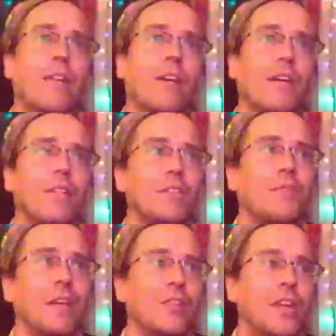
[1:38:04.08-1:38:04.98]
to lug all these
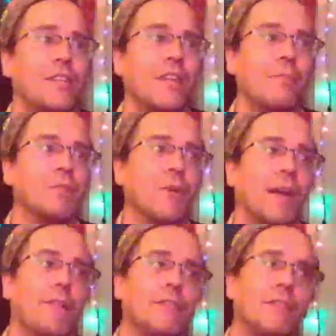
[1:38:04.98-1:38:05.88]
VHS tapes
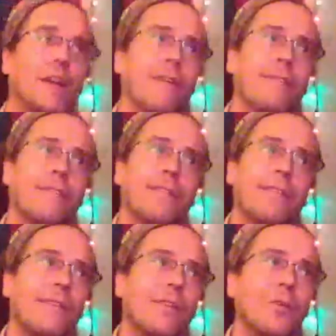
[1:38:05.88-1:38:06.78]
around, so
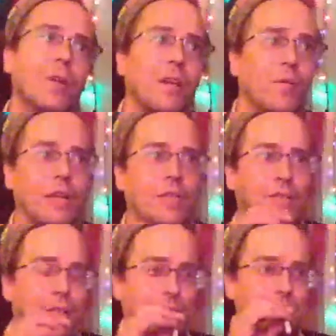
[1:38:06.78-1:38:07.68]
who really wins
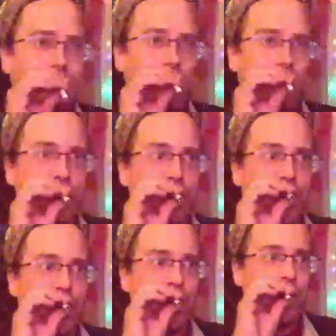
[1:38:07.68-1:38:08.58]
in that situation,
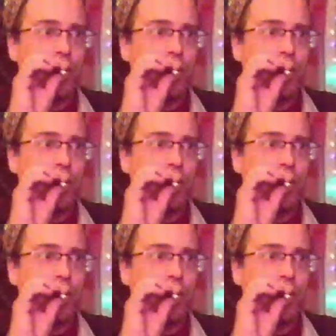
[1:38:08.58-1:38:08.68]
huh?